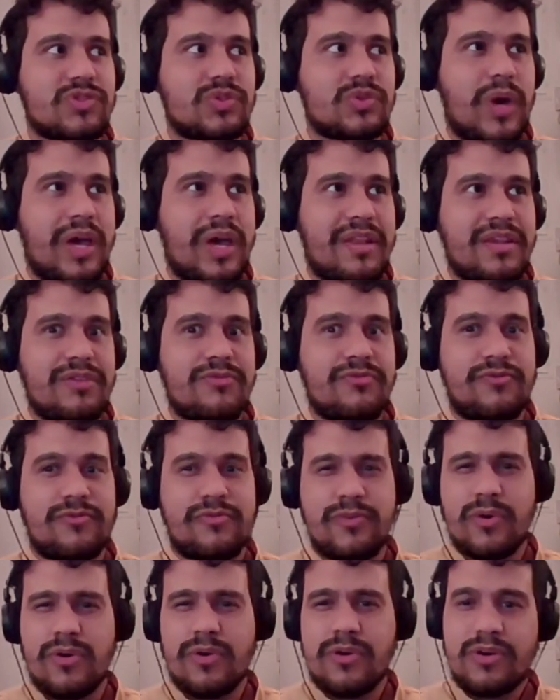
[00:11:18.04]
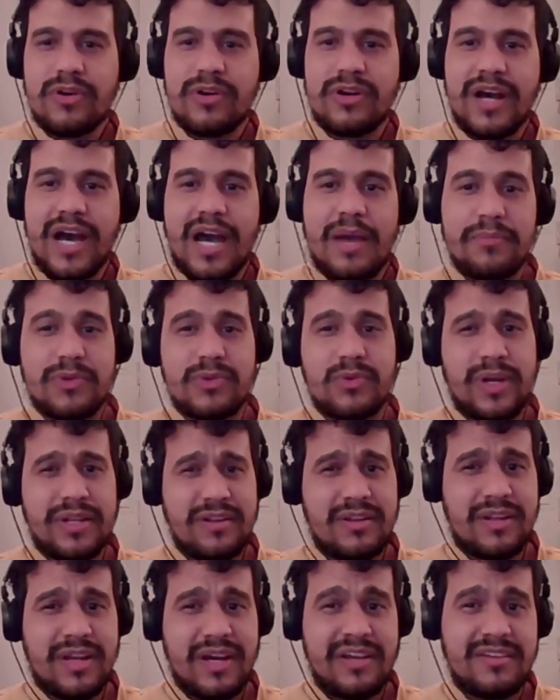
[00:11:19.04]
24 i'm
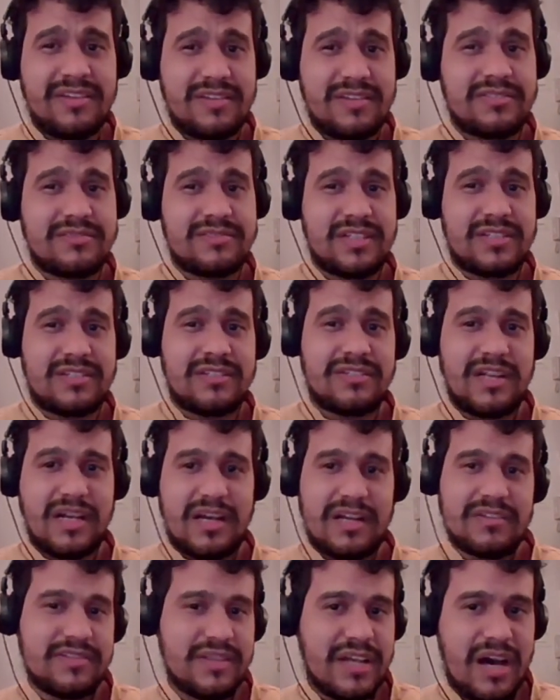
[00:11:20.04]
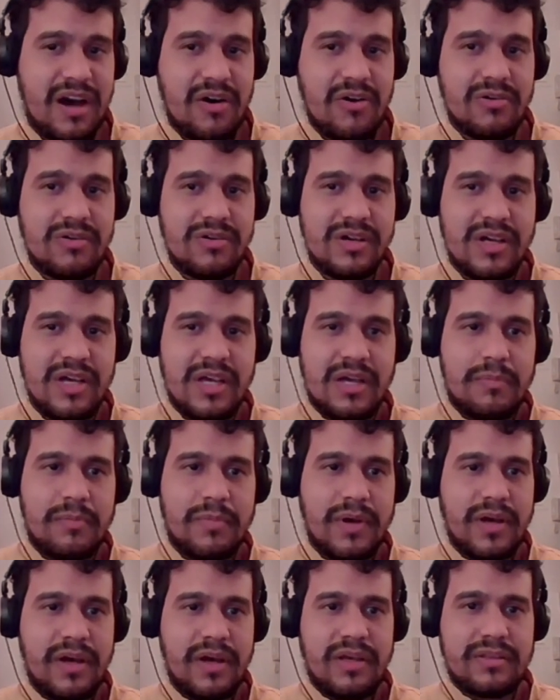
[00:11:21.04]
29 now
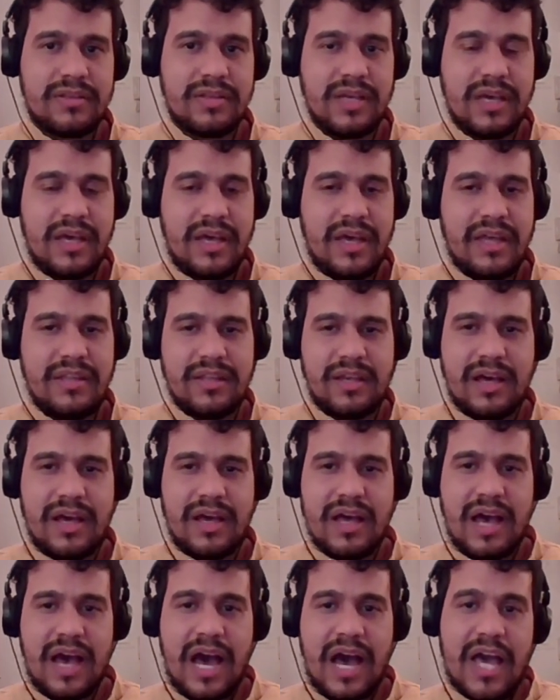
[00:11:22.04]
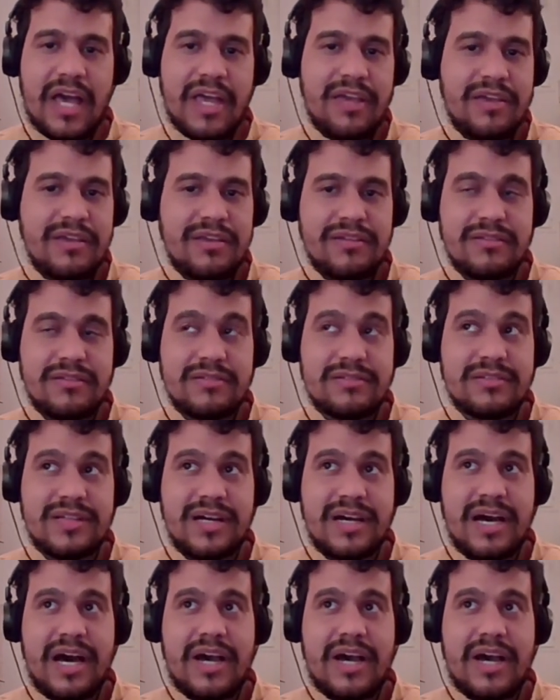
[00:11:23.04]
but and I,